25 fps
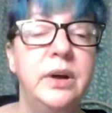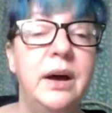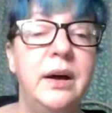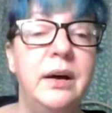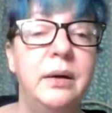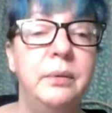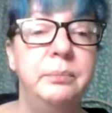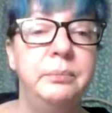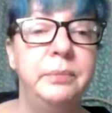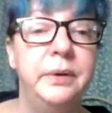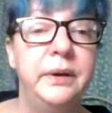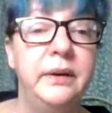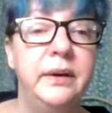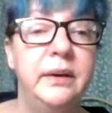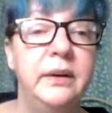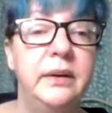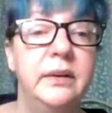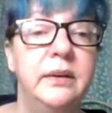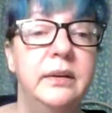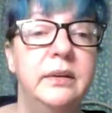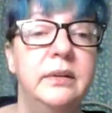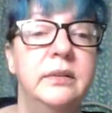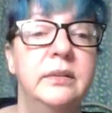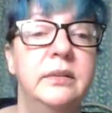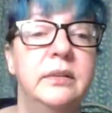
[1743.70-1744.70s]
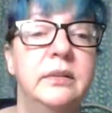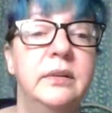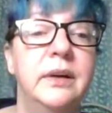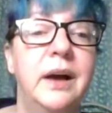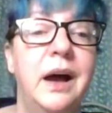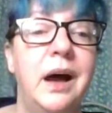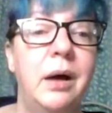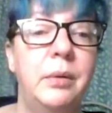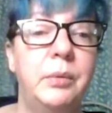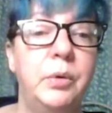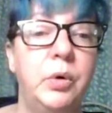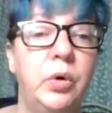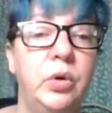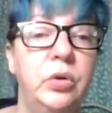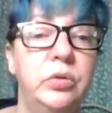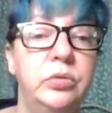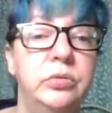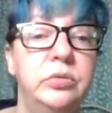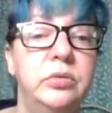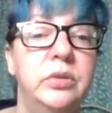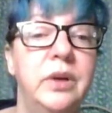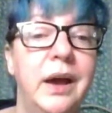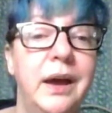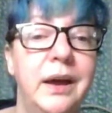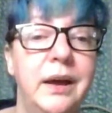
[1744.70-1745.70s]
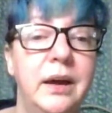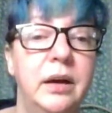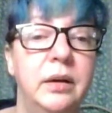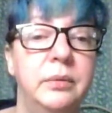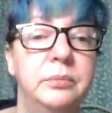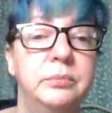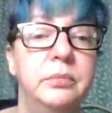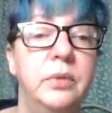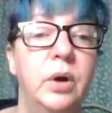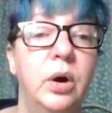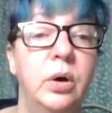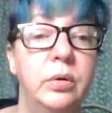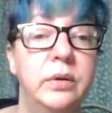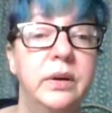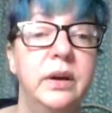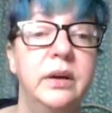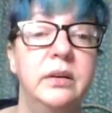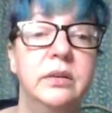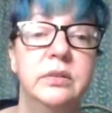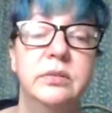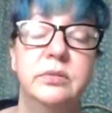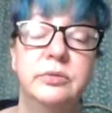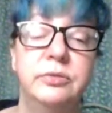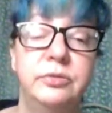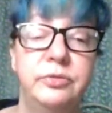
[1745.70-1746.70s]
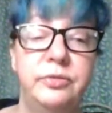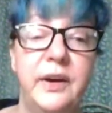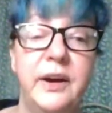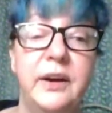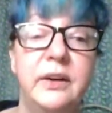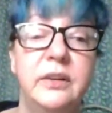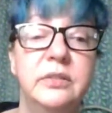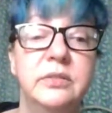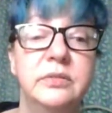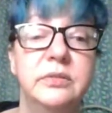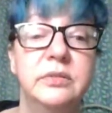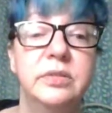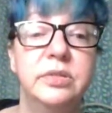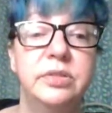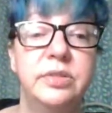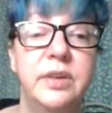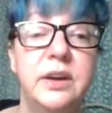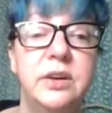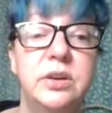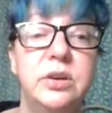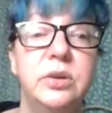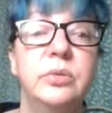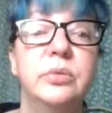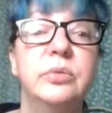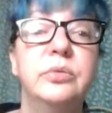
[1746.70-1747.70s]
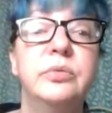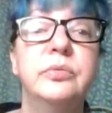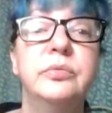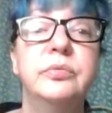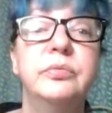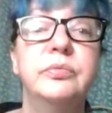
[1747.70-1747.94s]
hambe, hamon, ham. Okay, fair. Thank you.